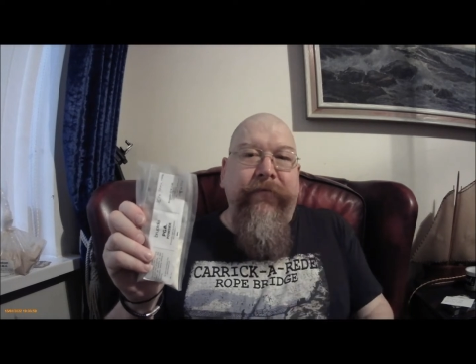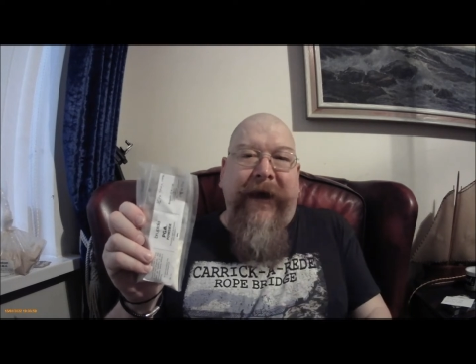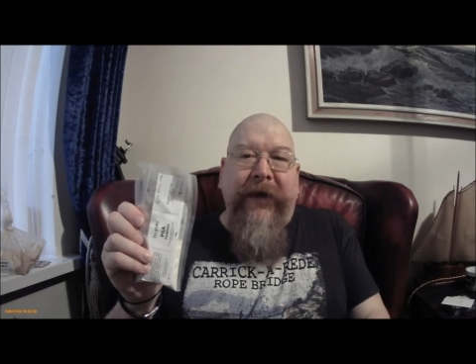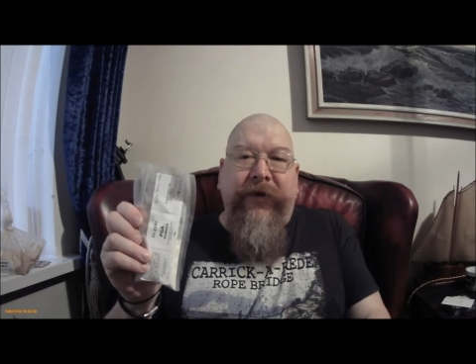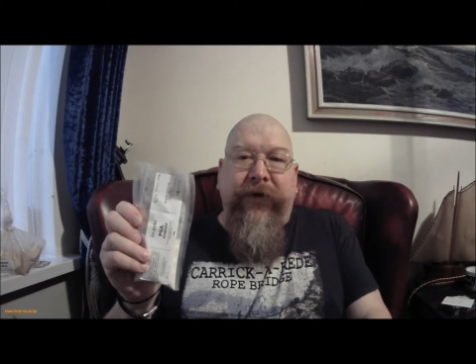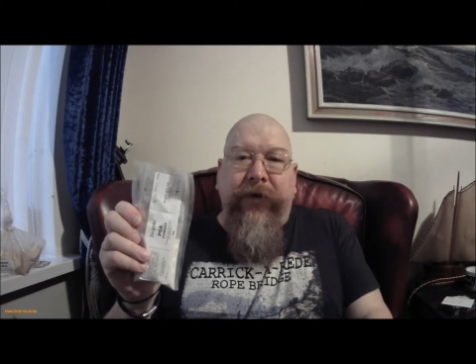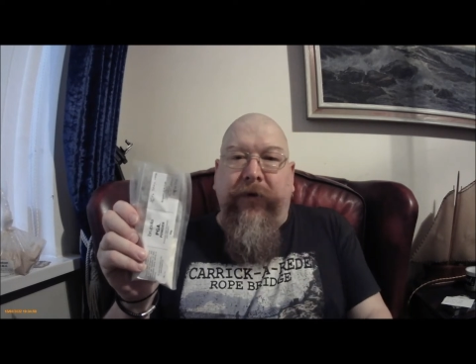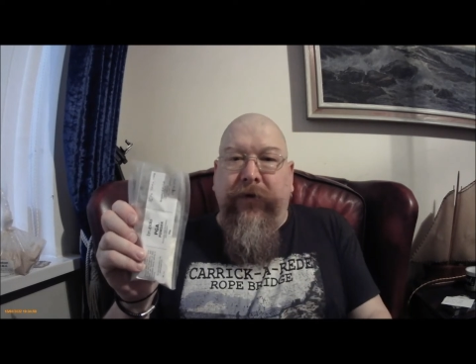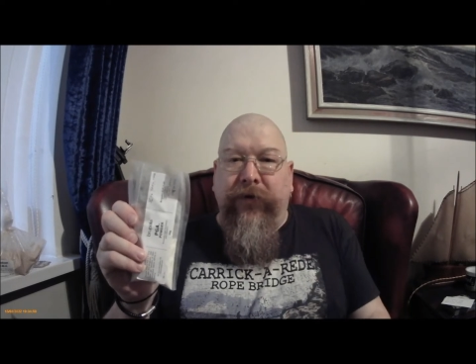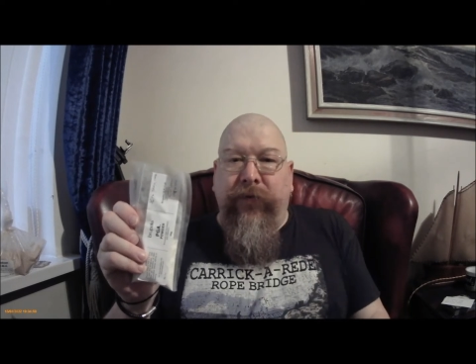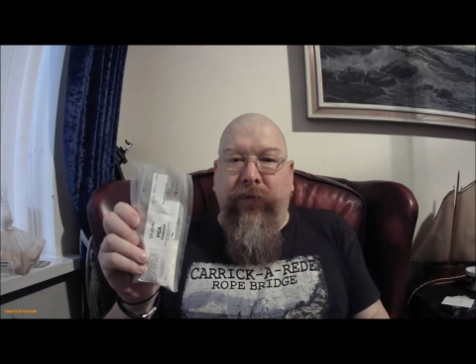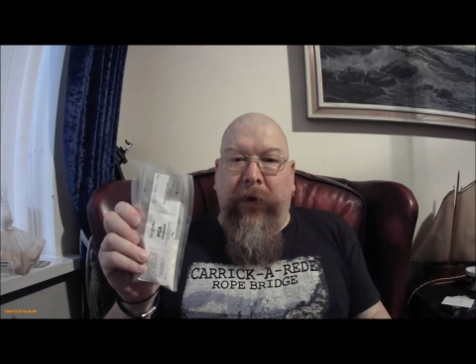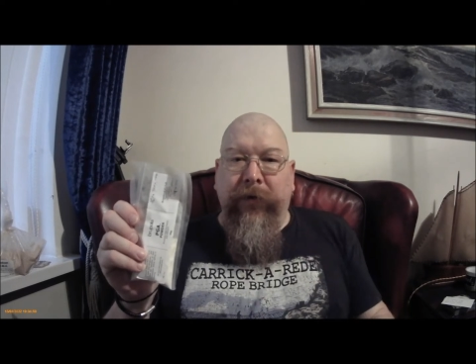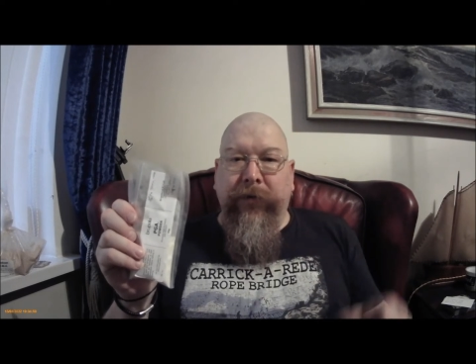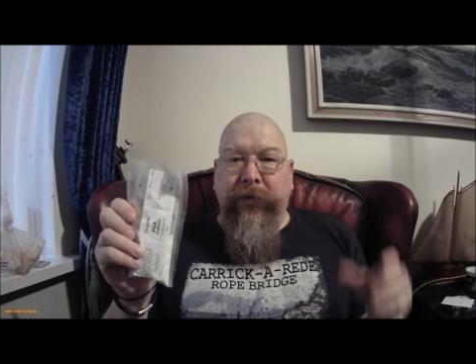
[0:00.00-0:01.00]
better because
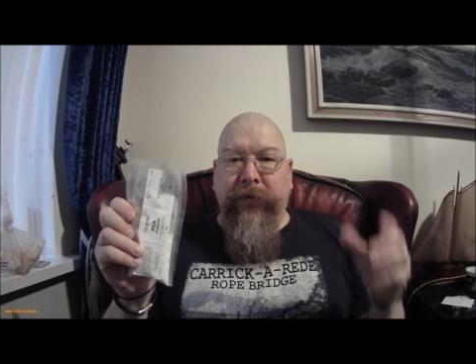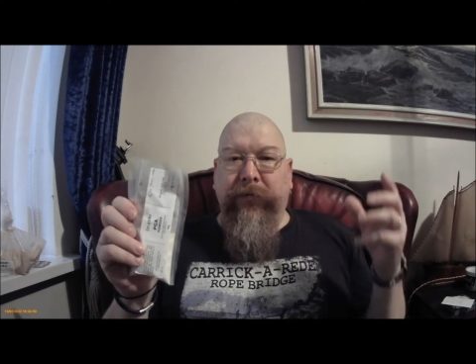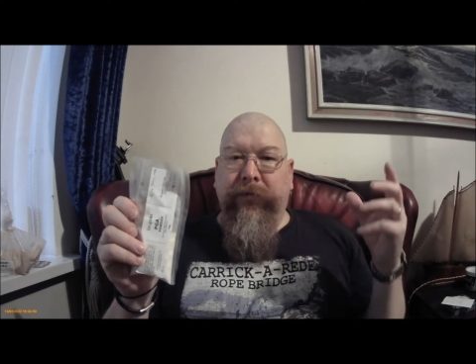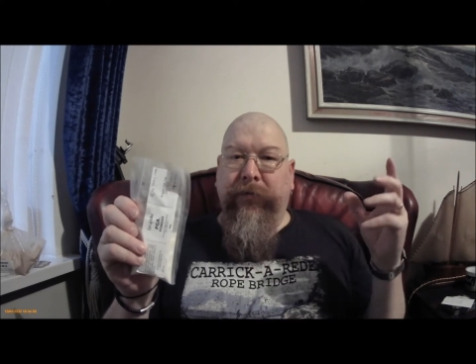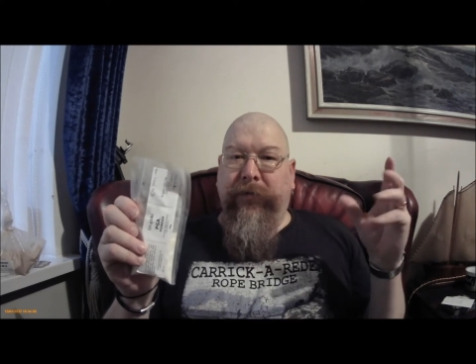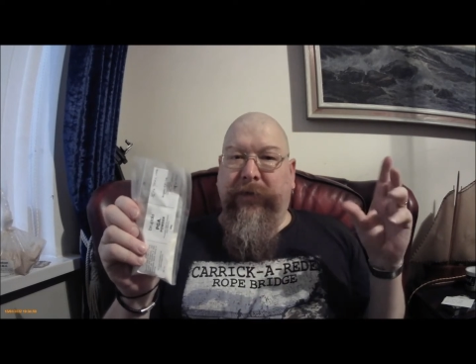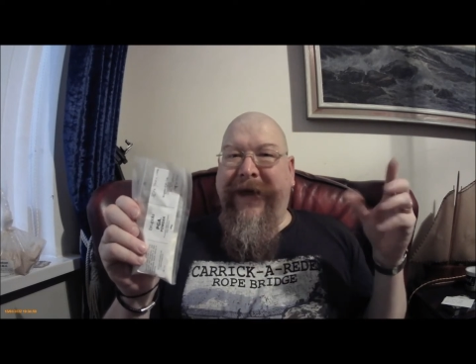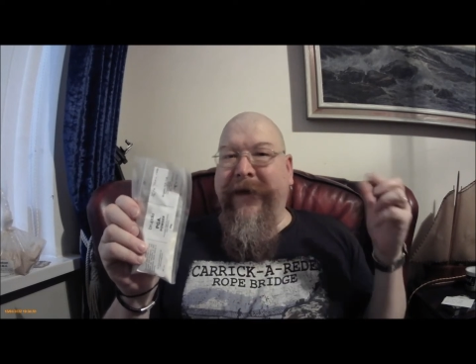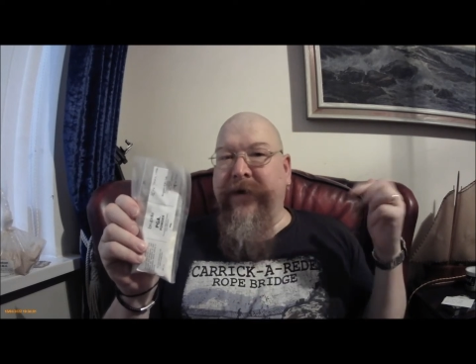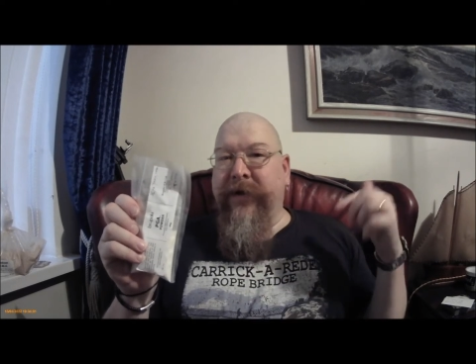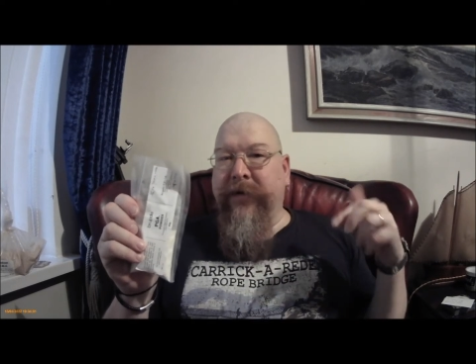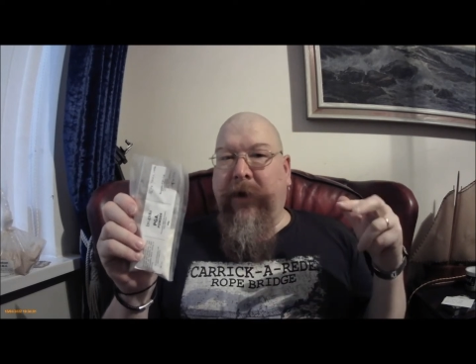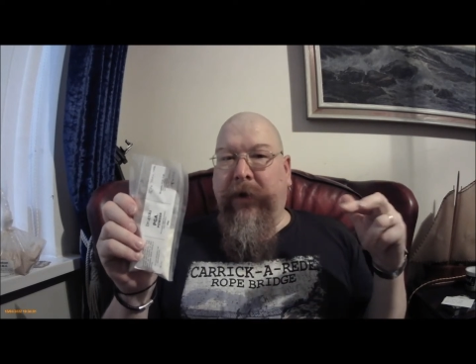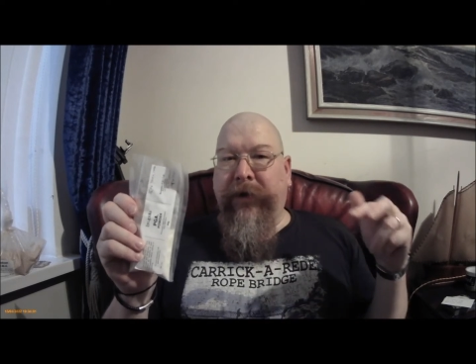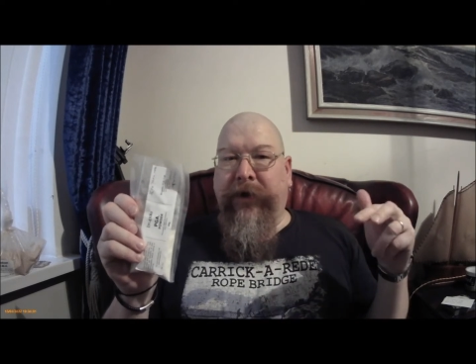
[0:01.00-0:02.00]
one end of the
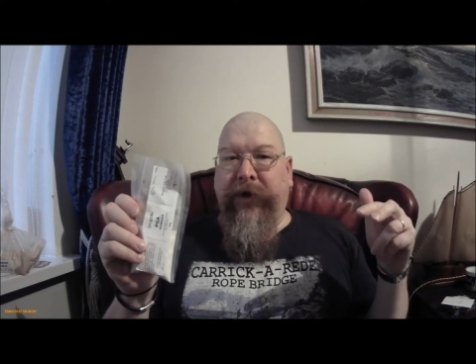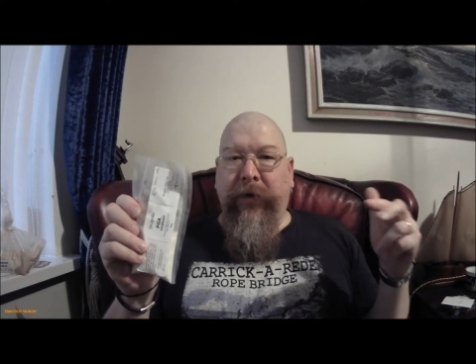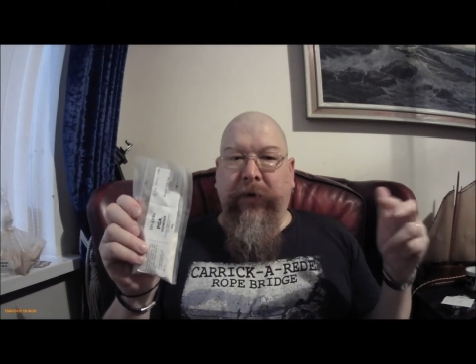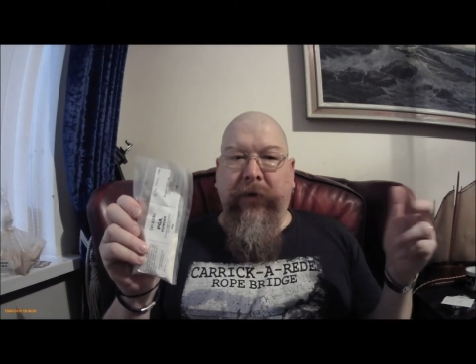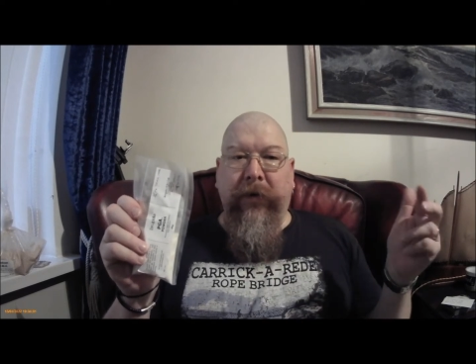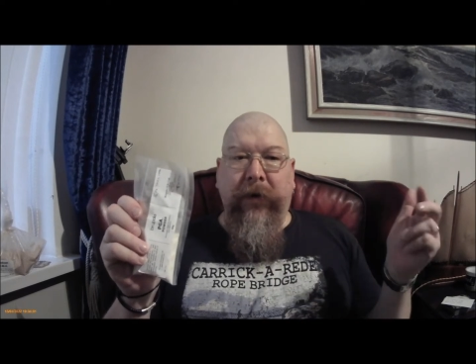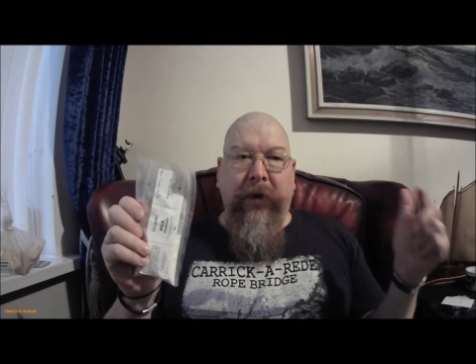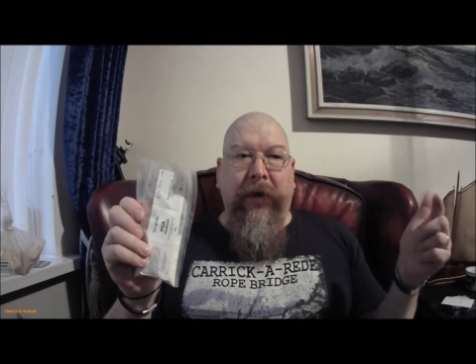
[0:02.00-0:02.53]
molecule